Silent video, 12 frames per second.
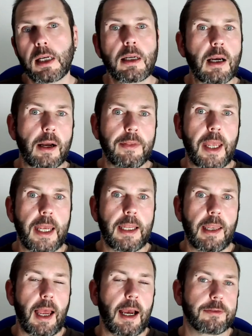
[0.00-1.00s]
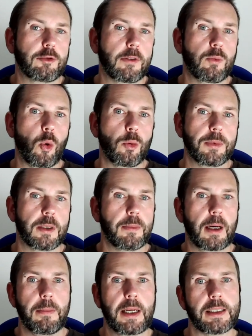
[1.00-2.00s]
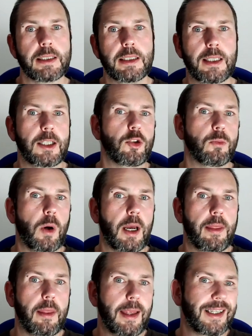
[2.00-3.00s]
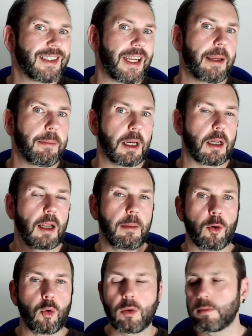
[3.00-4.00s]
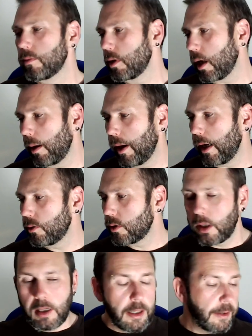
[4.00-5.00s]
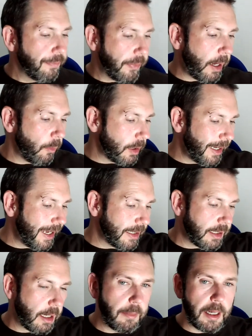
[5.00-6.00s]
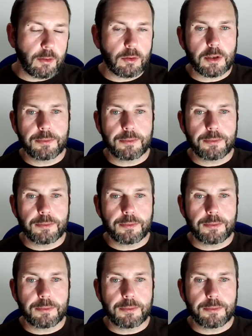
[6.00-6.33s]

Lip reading: and then after I've warmed them I make a decision whether they stay in my club or come out. That one has come out,